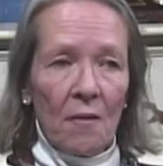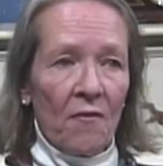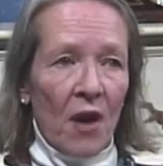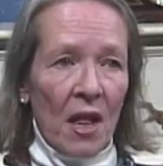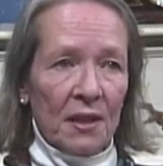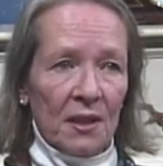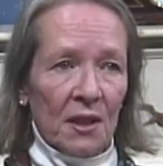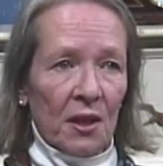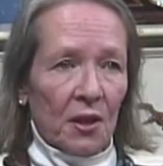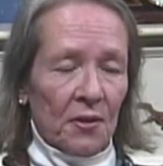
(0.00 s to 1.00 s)

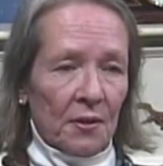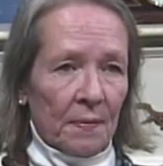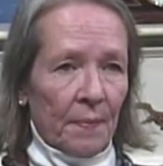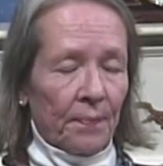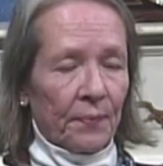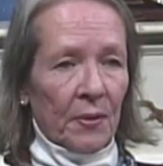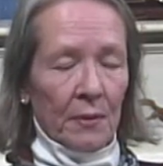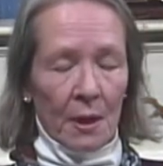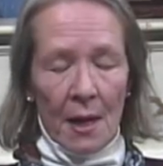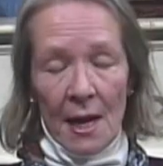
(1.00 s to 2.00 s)
volunteers,
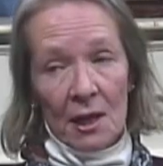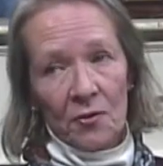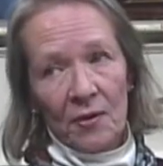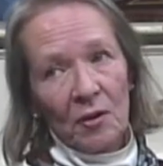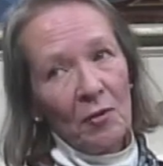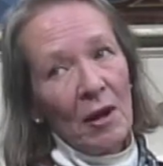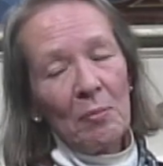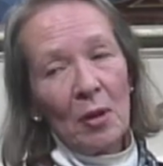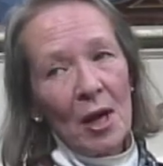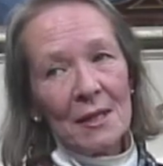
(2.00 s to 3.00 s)
age 55
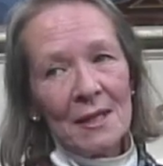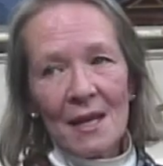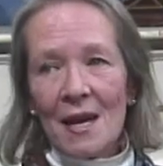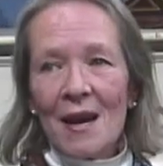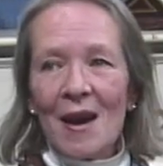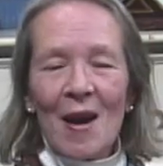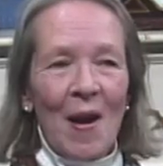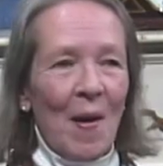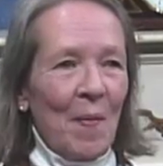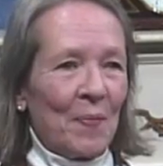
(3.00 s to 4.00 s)
plus,
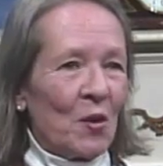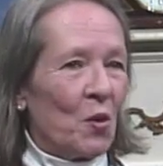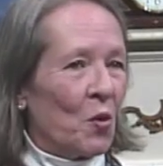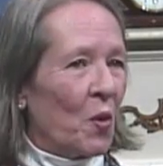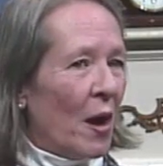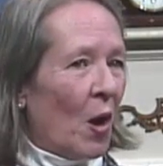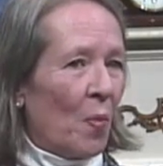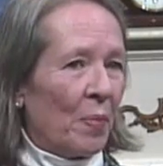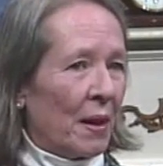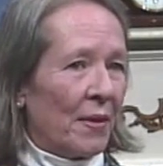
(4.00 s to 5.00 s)
who
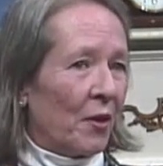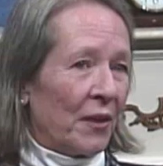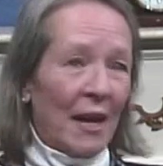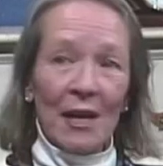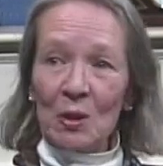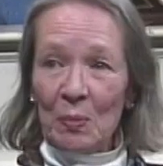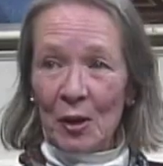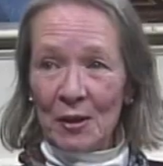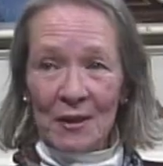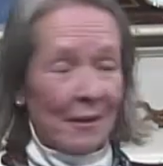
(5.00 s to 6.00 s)
help, and they're the
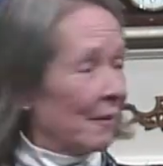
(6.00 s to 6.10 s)
experts,